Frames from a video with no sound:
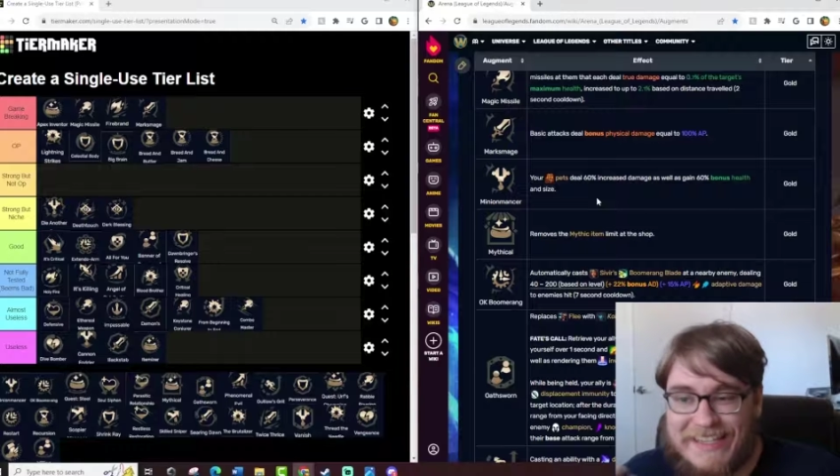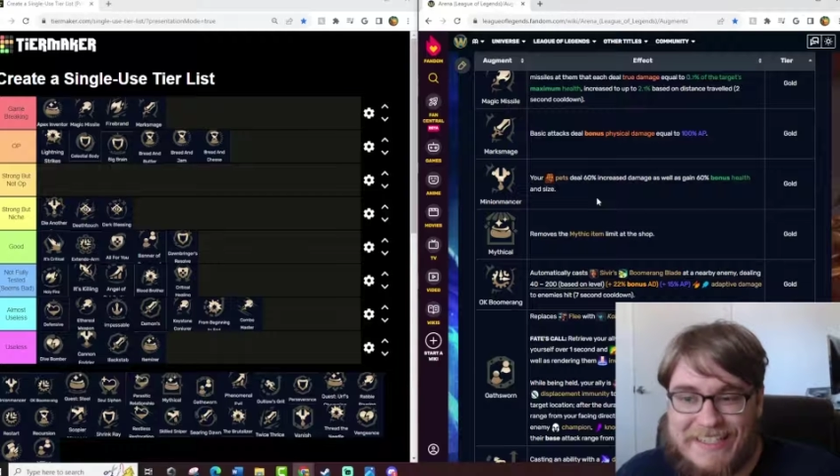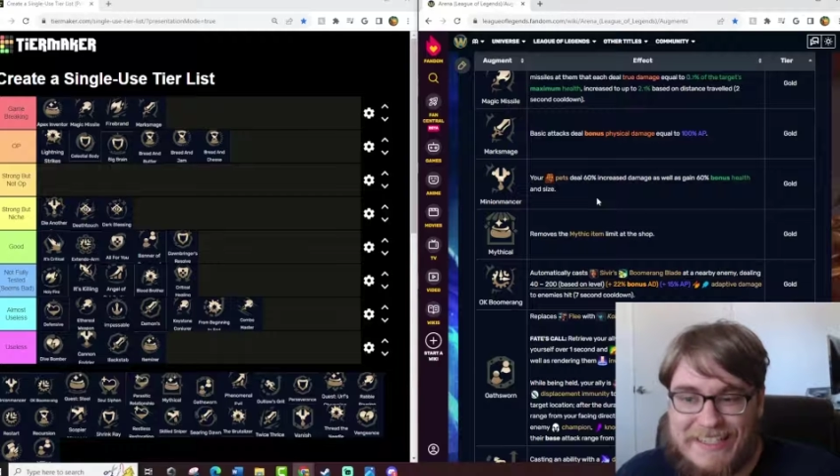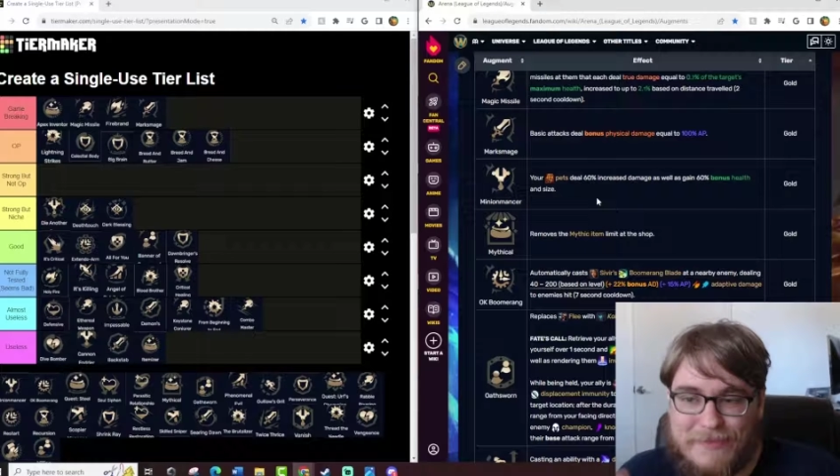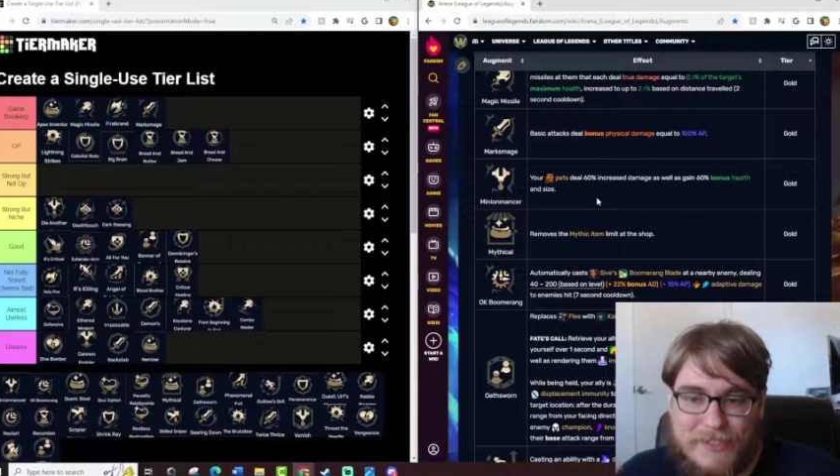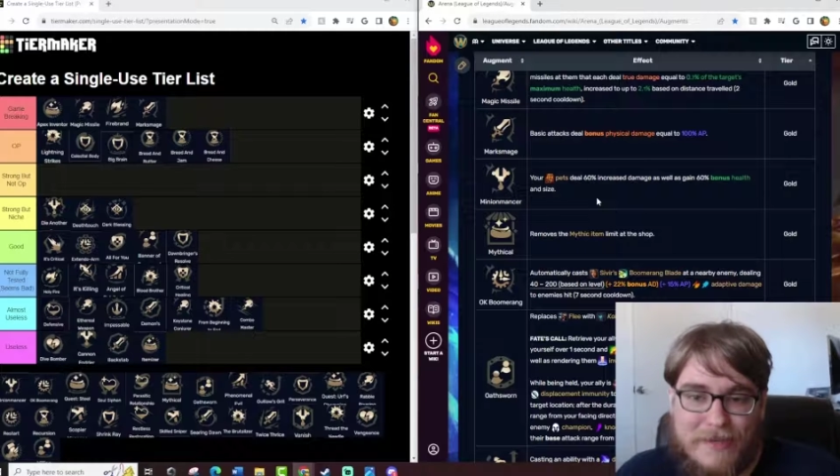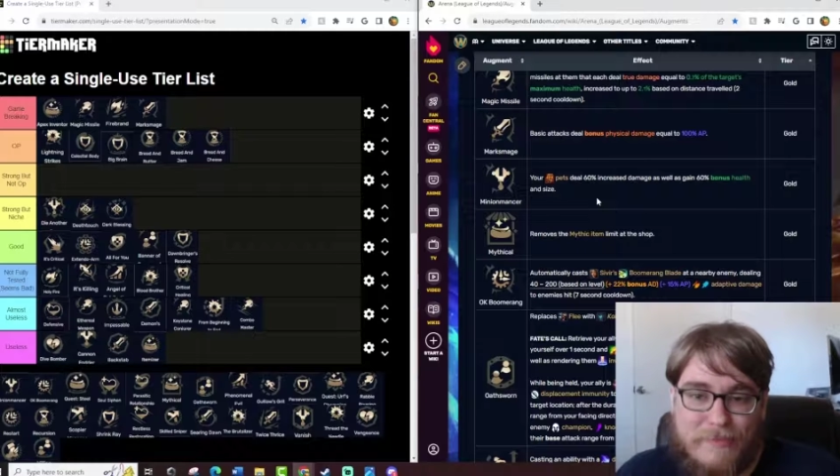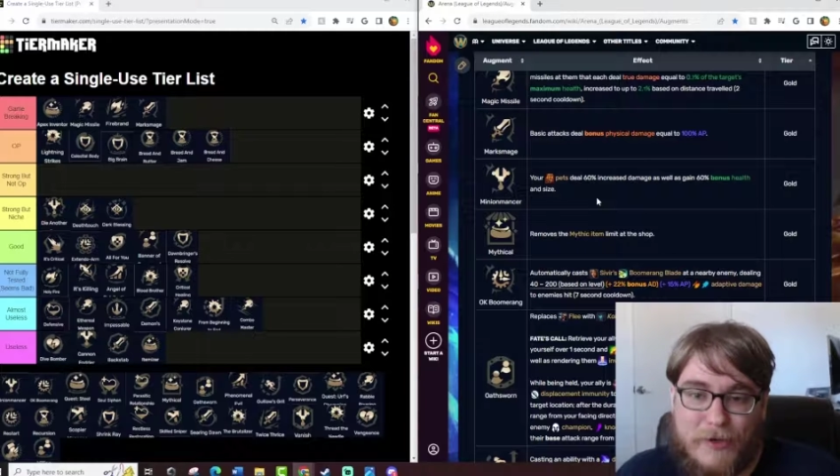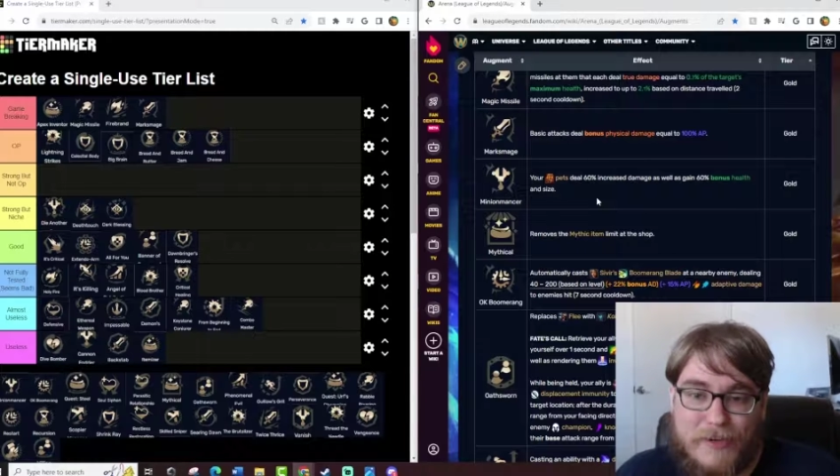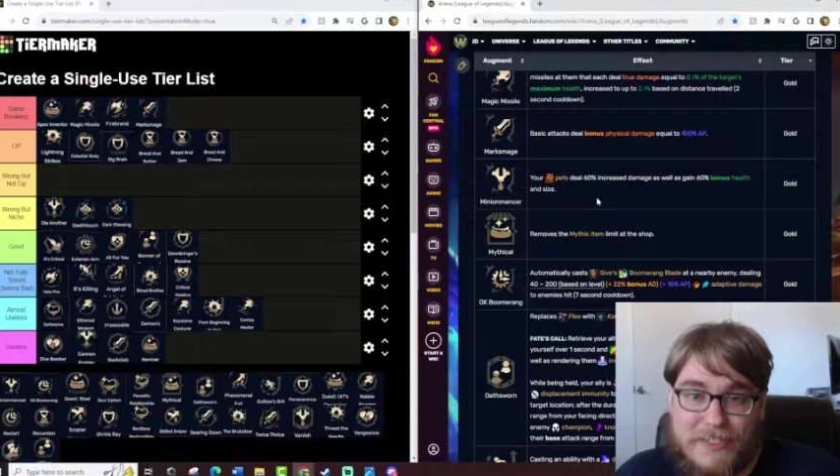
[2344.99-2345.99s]
60%
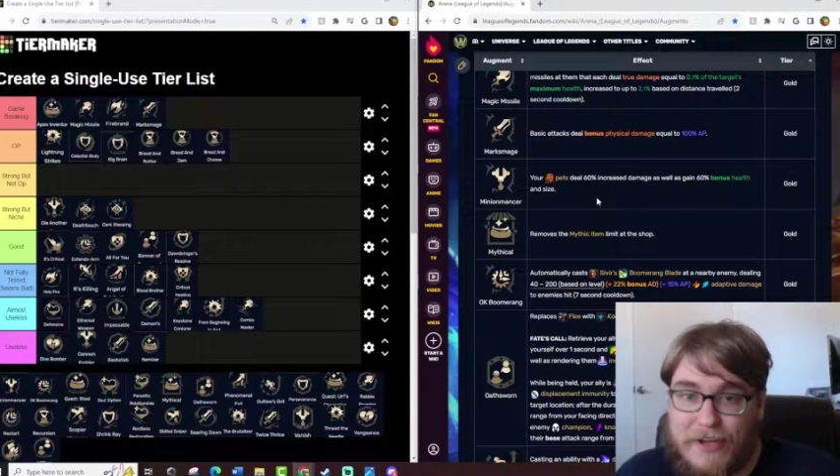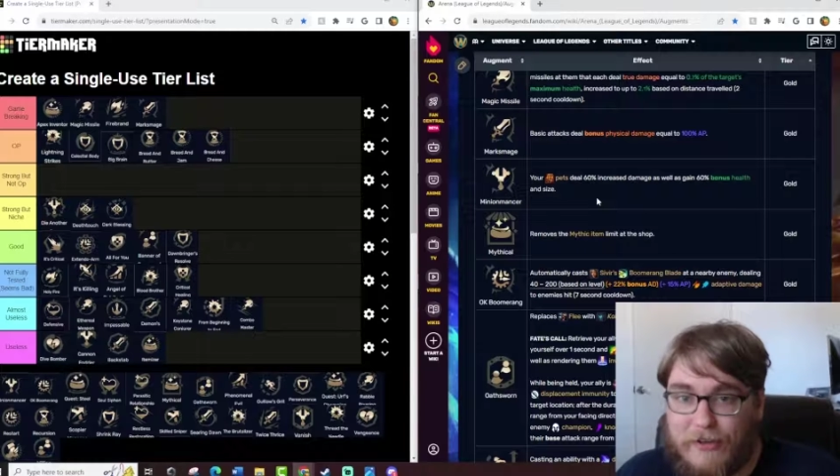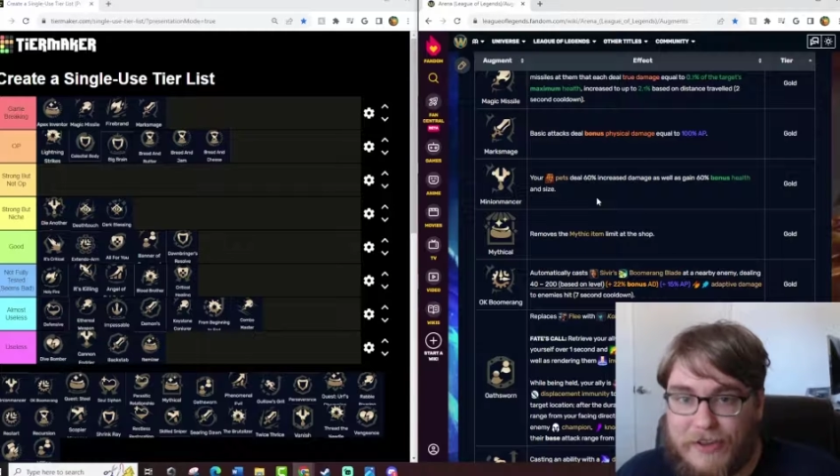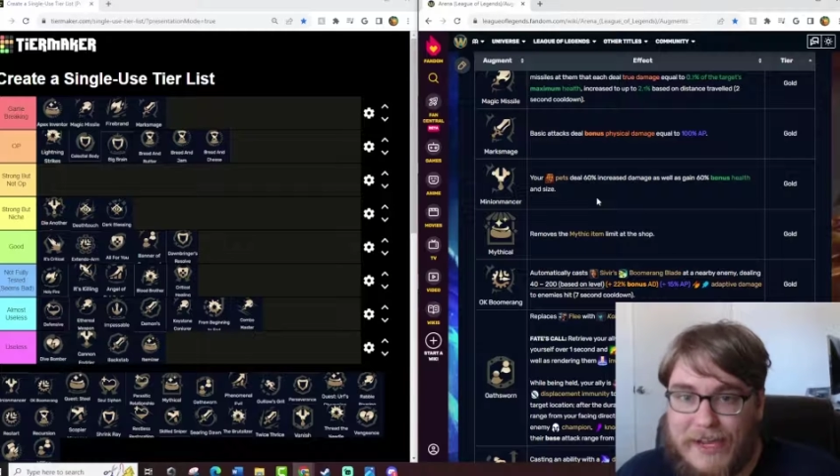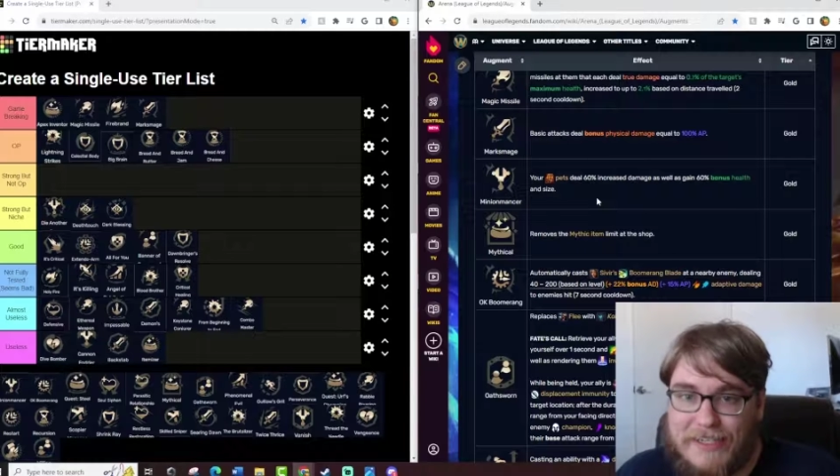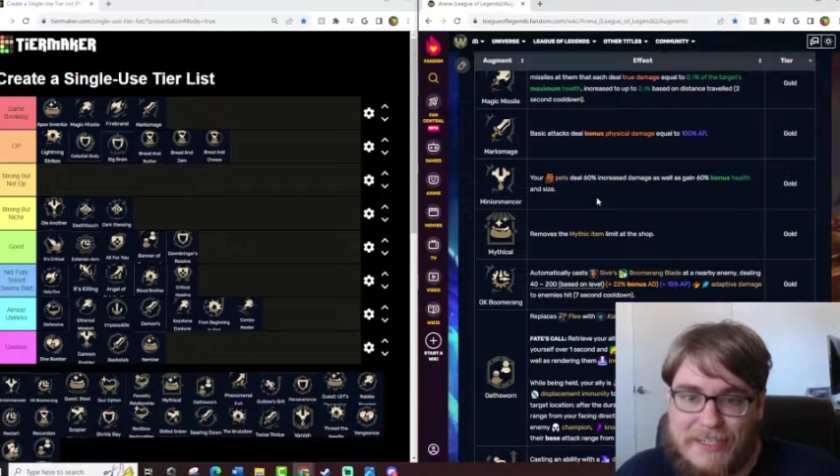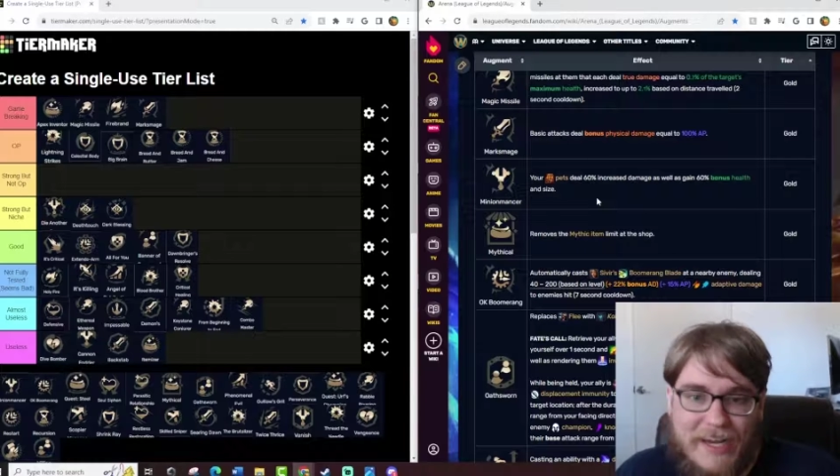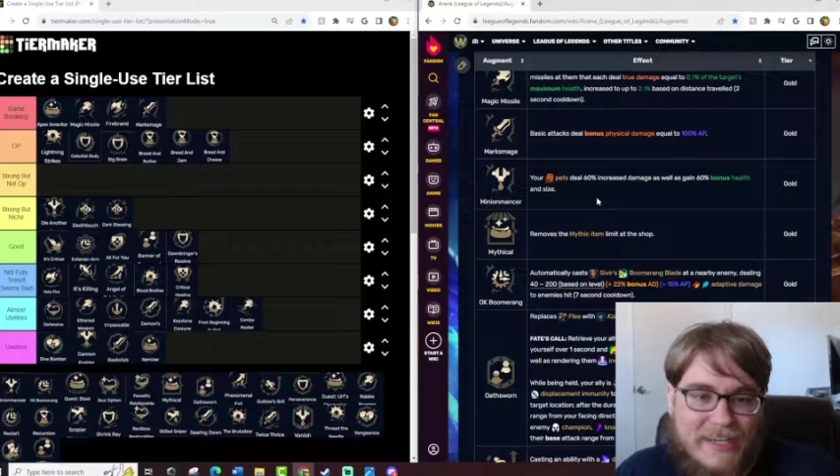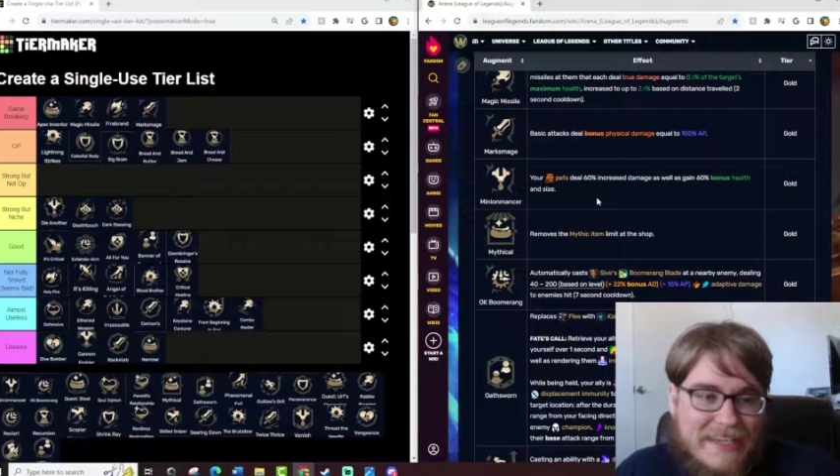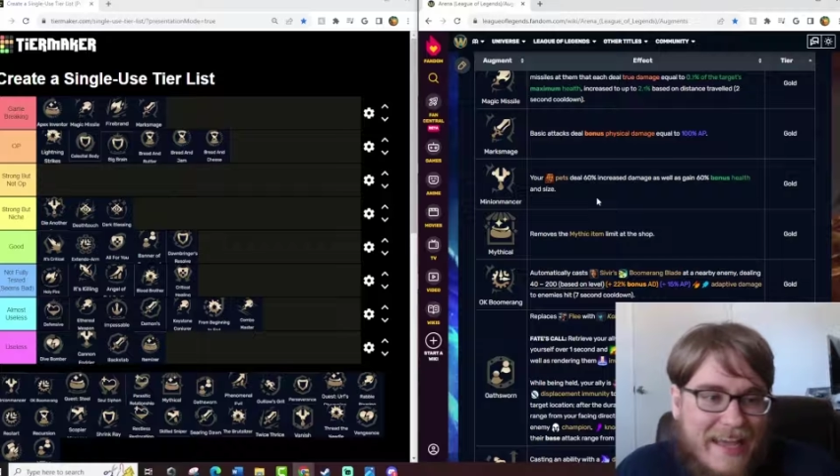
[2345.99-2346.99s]
bonus health and
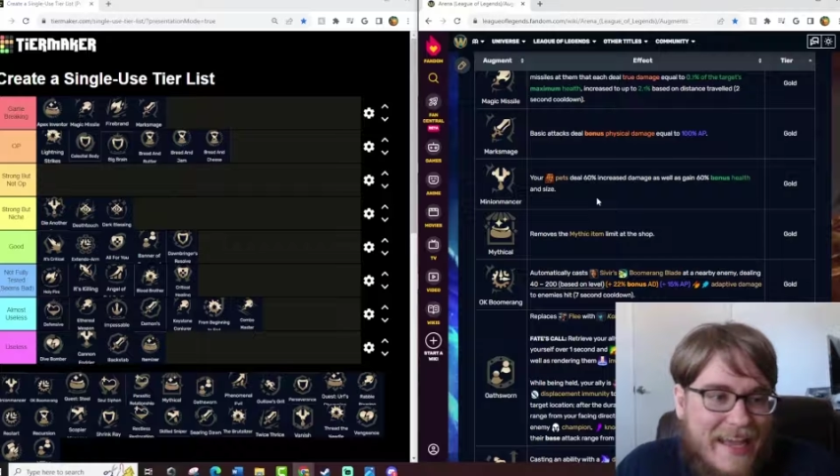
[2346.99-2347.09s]
size.